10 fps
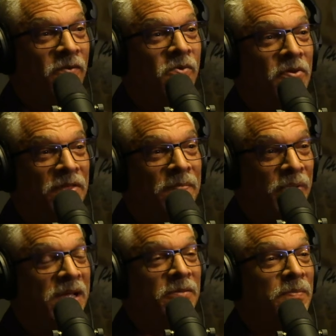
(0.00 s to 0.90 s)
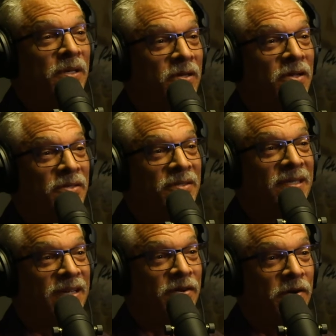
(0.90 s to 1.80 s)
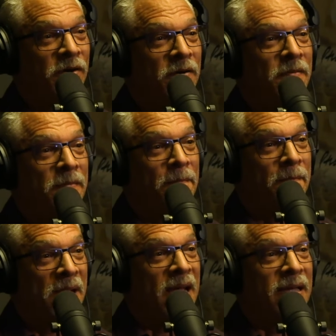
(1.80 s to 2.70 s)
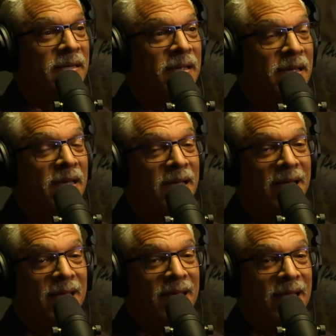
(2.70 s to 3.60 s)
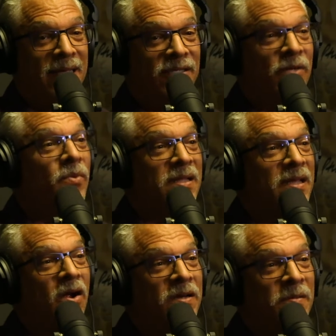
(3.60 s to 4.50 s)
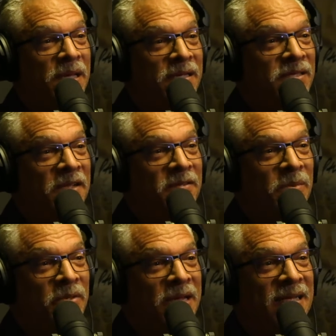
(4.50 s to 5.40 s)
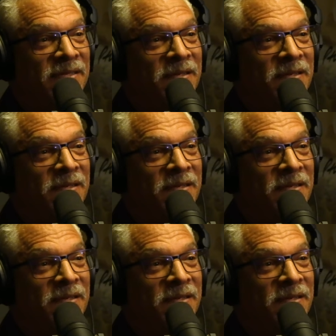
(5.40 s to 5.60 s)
for the prints because in her mind, she wanted the art to be accessible,